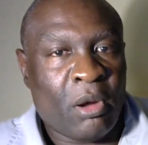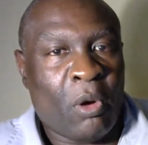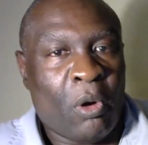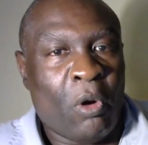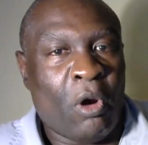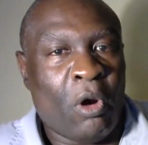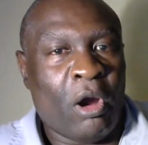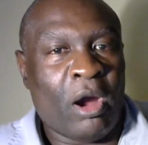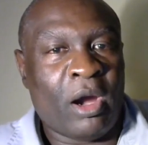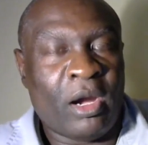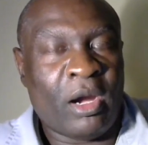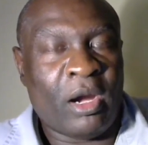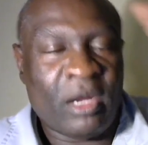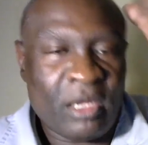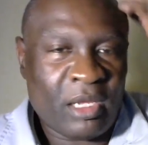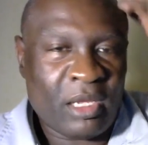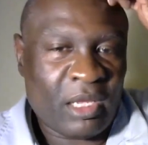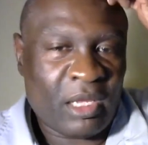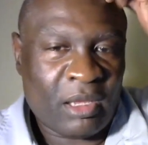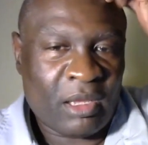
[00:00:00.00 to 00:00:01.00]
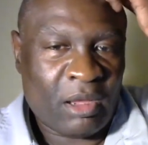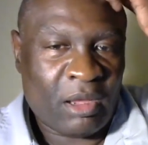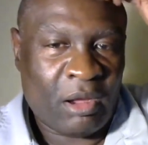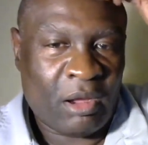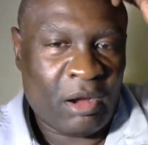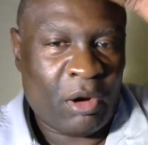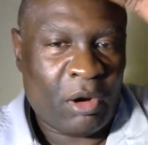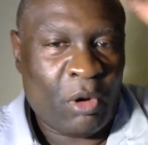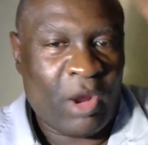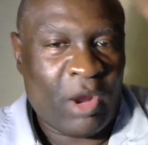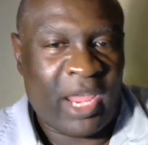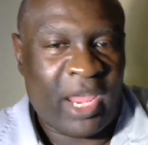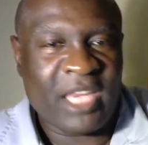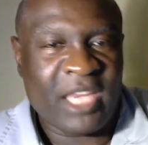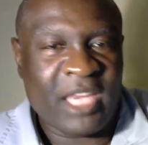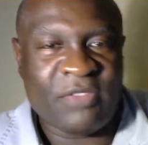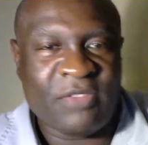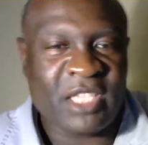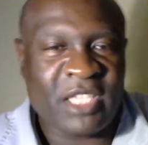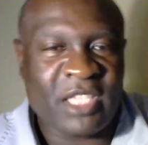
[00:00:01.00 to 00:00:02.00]
or
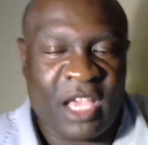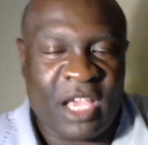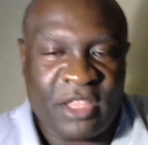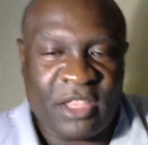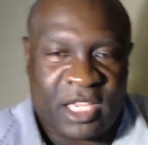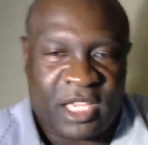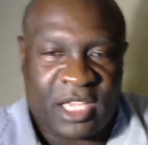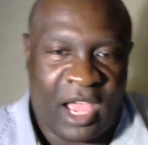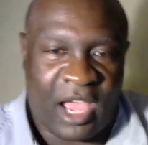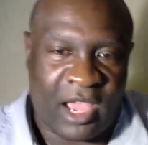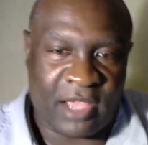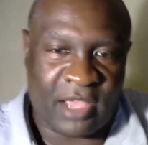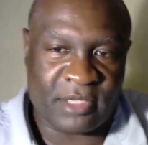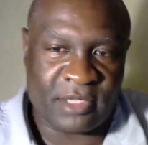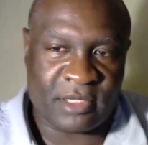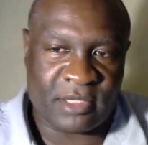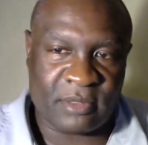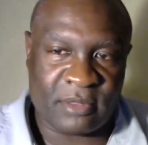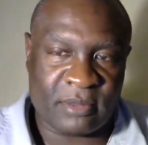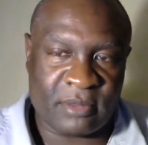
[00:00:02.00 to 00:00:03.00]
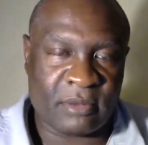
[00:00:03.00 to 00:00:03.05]
any of these other gods.